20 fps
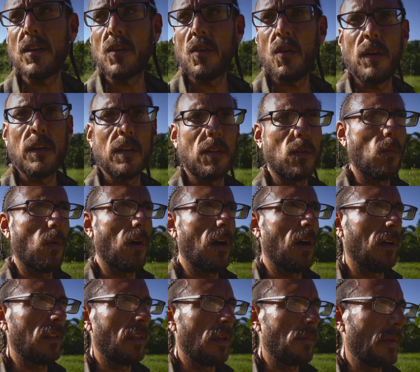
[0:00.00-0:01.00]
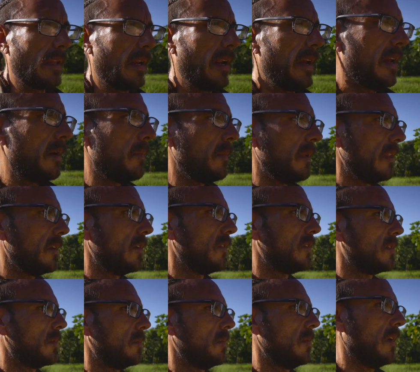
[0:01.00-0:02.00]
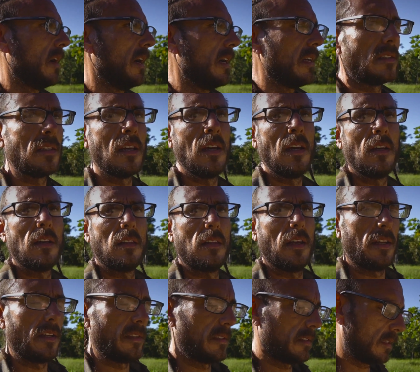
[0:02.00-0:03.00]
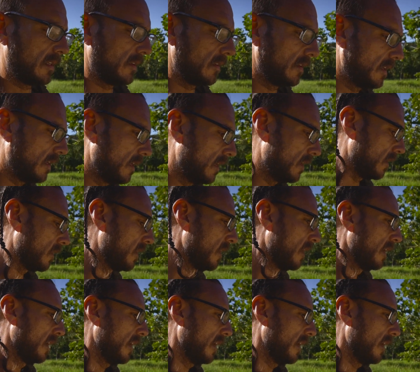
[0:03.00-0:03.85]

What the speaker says: it growing in the wild. I mean, I am a little surprised that it's still here.